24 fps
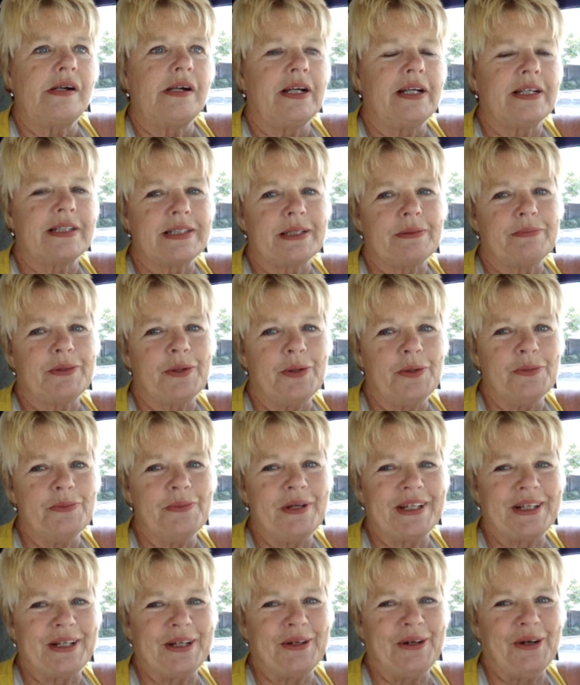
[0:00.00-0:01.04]
except the whole
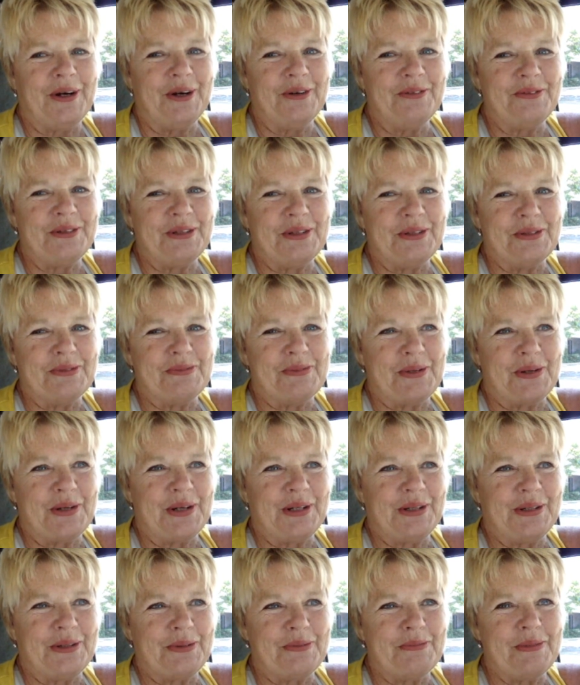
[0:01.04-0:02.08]
making coffee in the
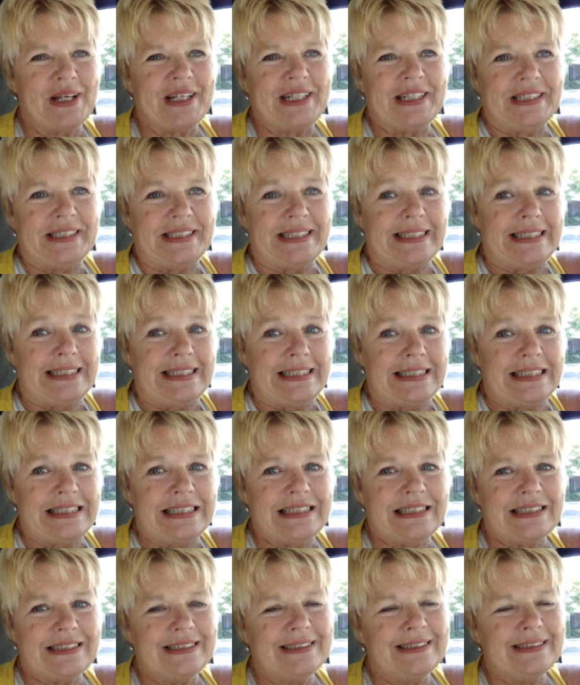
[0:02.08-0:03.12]
morning or making
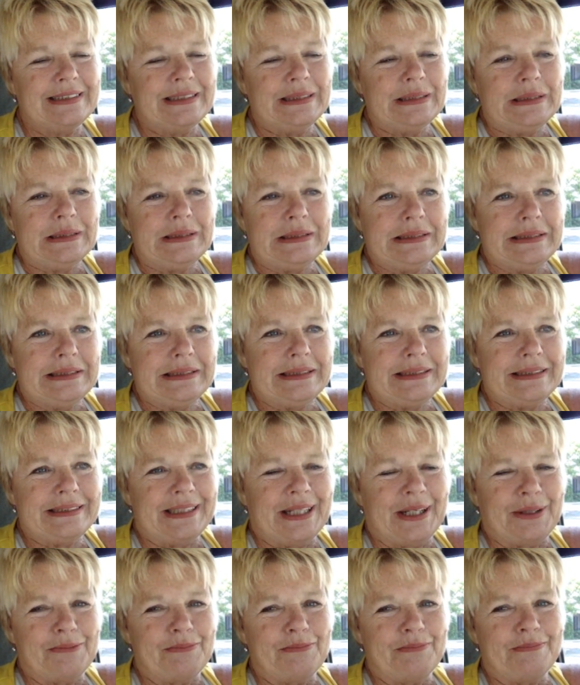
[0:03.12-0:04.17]
tea.
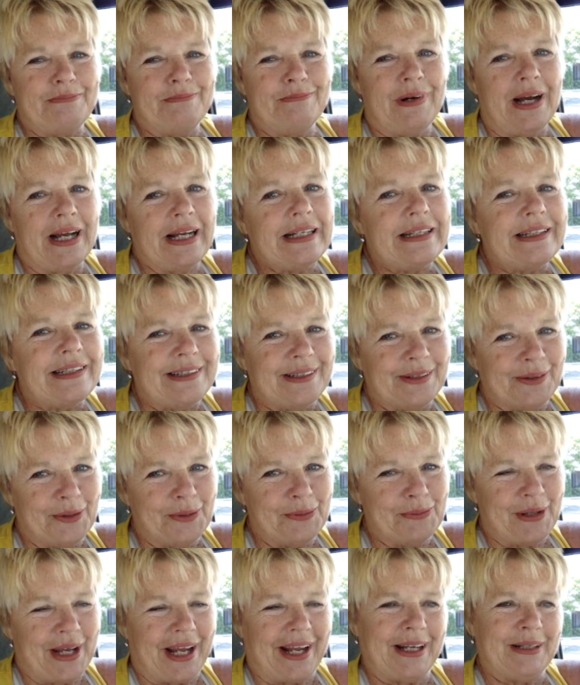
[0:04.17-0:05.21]
That might kill
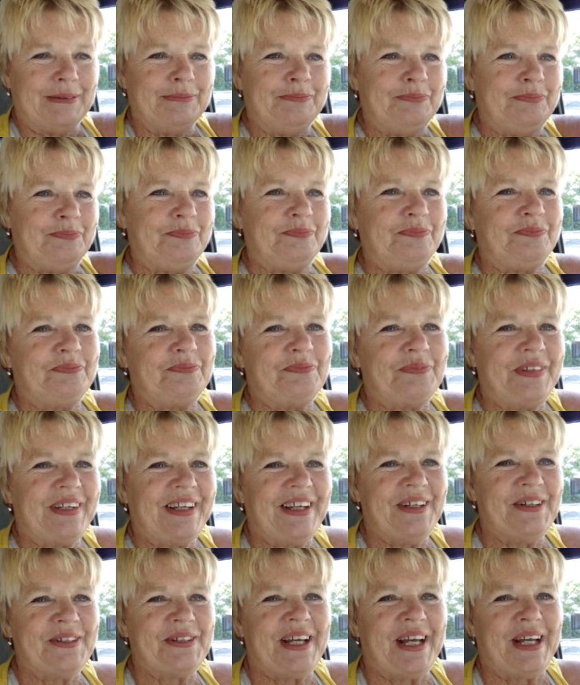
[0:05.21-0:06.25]
me.
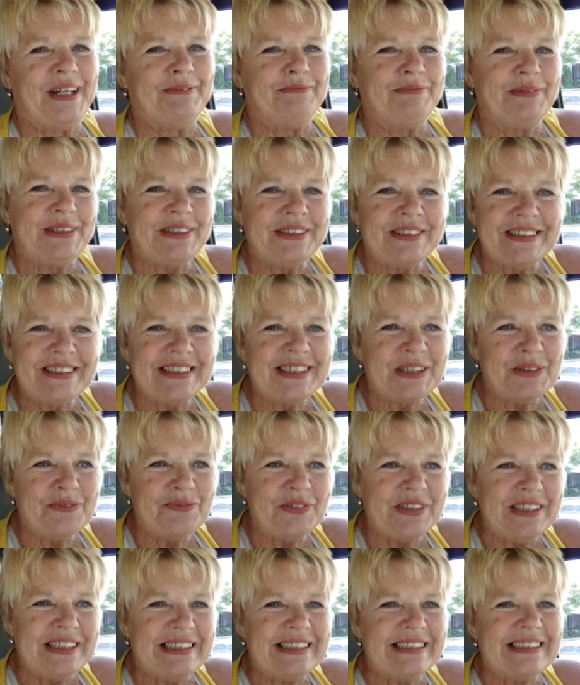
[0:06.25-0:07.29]
Okay, little
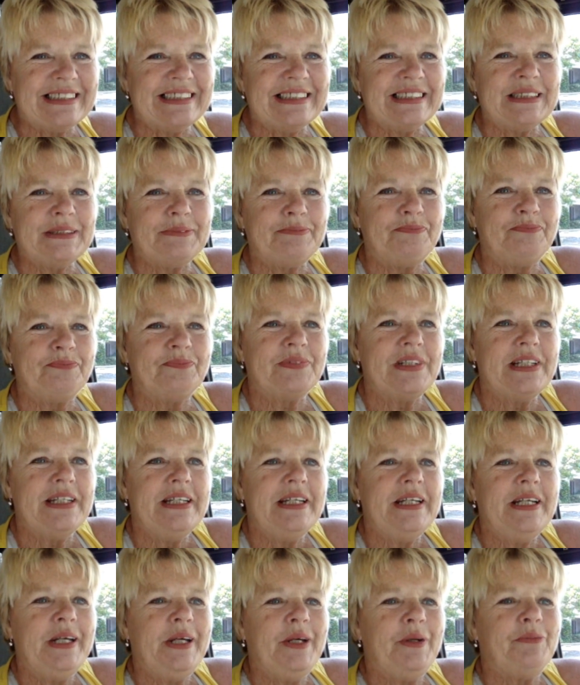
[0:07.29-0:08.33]
inconveniences.
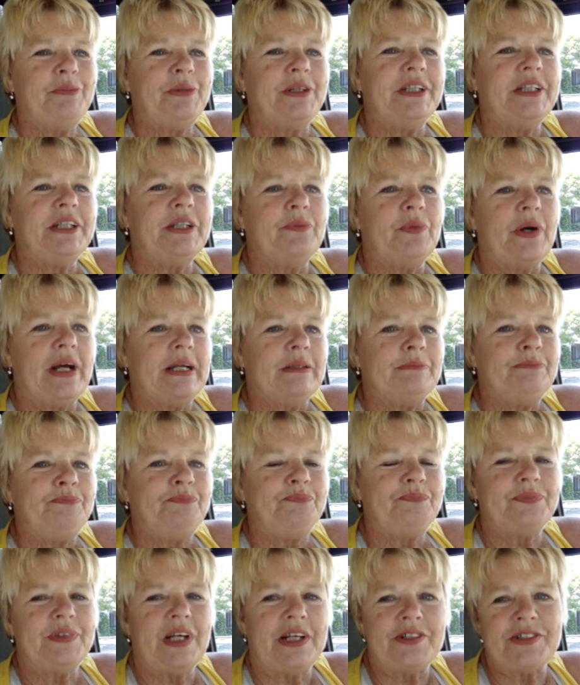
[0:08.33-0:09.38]
But anyway,
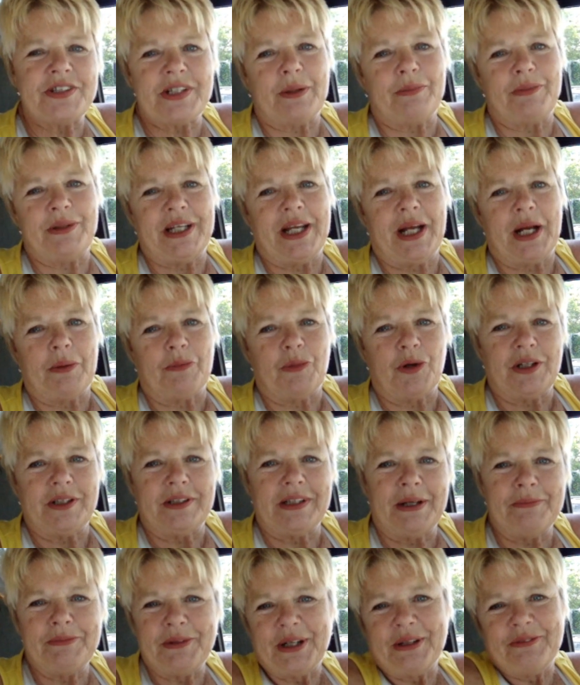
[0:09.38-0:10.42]
I'll stop yammering.
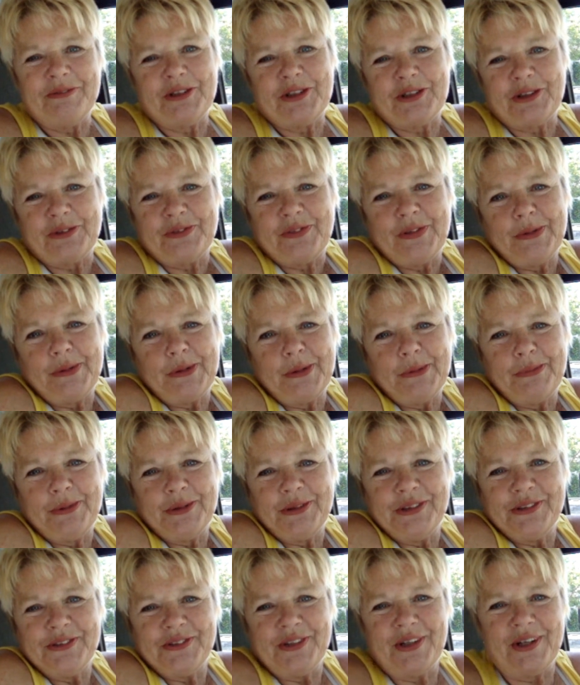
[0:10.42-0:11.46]
I'm not even sure if I'm going to
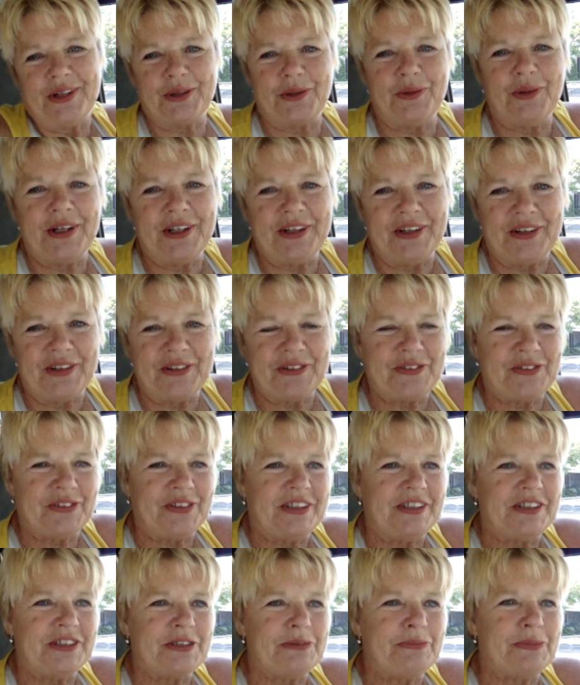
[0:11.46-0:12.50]
put this on, quite
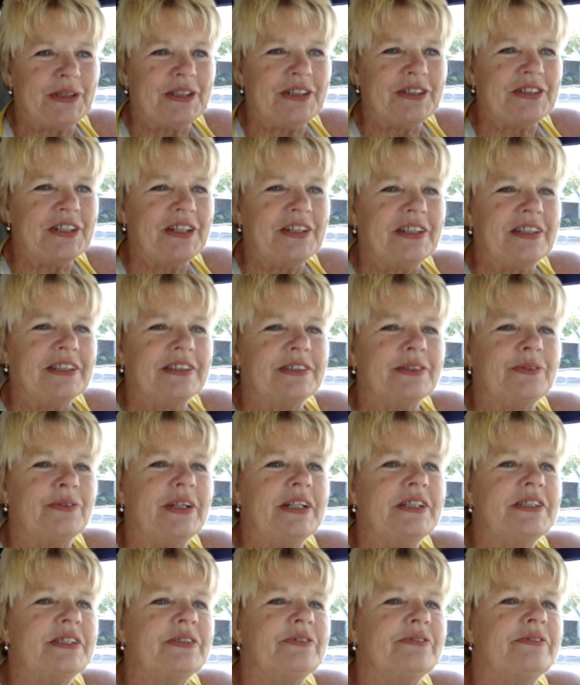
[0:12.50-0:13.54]
honestly, just because I think it's a
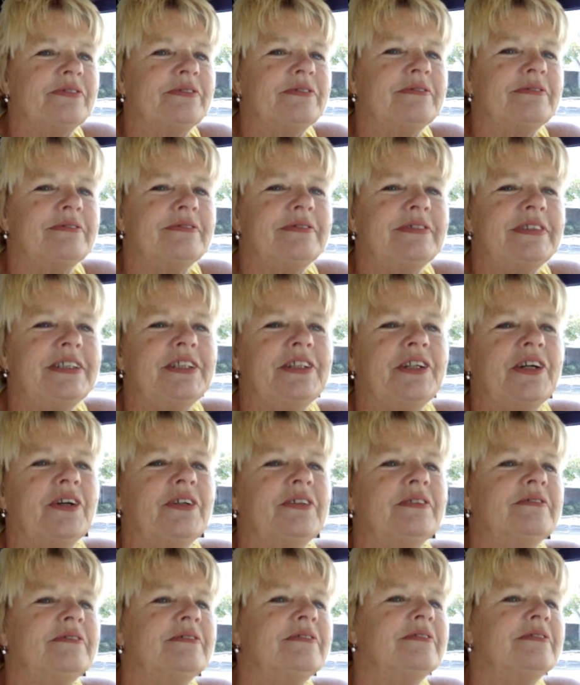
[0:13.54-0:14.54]
waste of, you know,